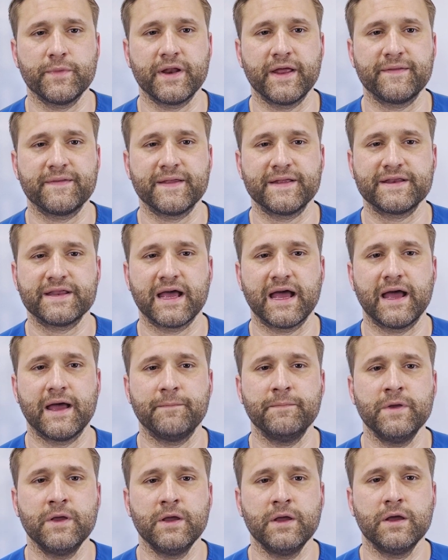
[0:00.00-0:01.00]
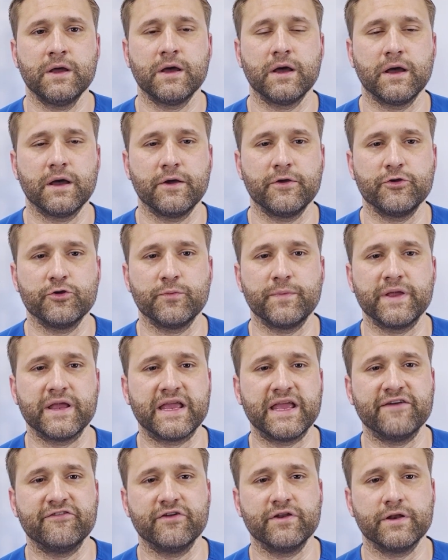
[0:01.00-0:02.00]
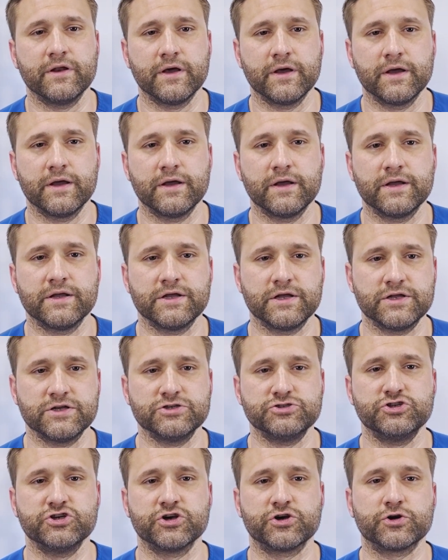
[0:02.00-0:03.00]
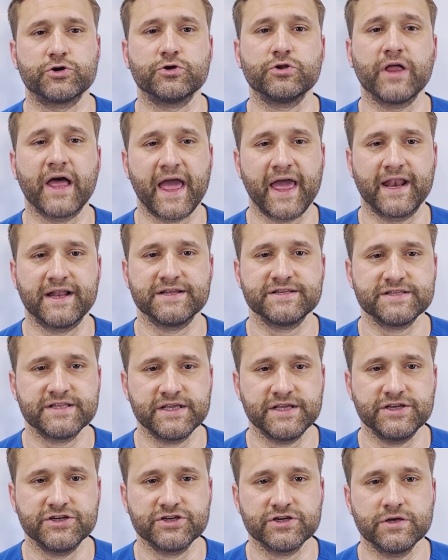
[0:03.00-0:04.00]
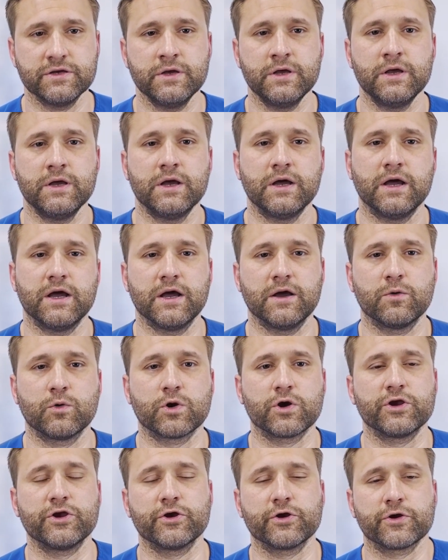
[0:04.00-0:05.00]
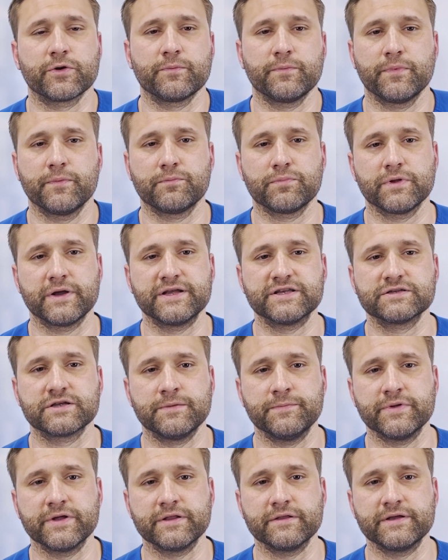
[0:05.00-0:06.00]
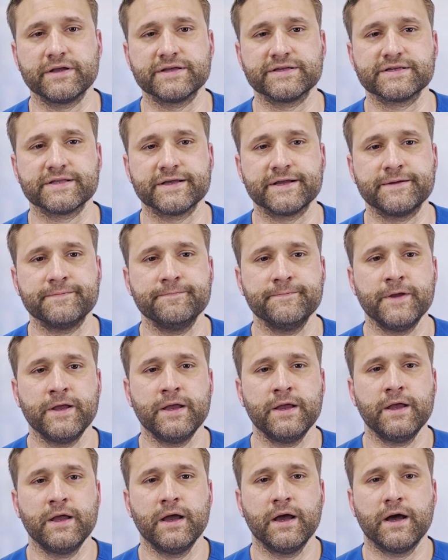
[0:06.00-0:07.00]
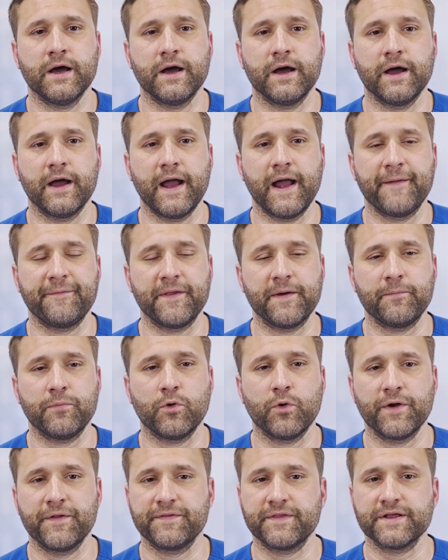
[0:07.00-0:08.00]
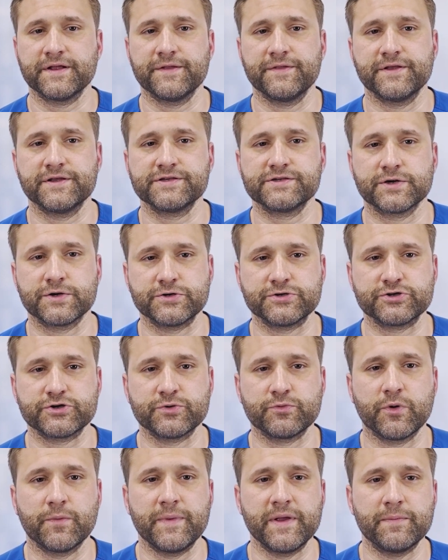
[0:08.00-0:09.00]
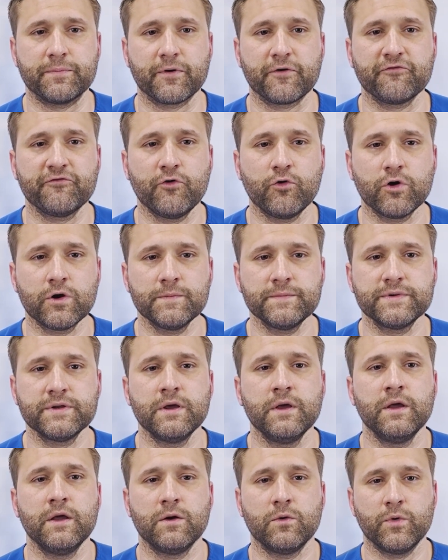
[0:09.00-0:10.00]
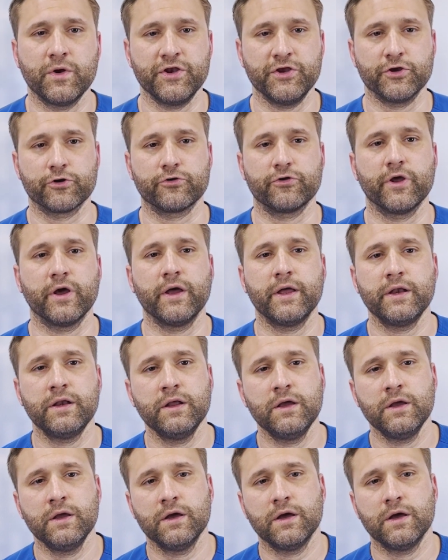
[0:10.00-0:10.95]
and at that time, you'll be given a general anesthesia when you're placed completely asleep. At that point, the surgery will be performed. When you're done,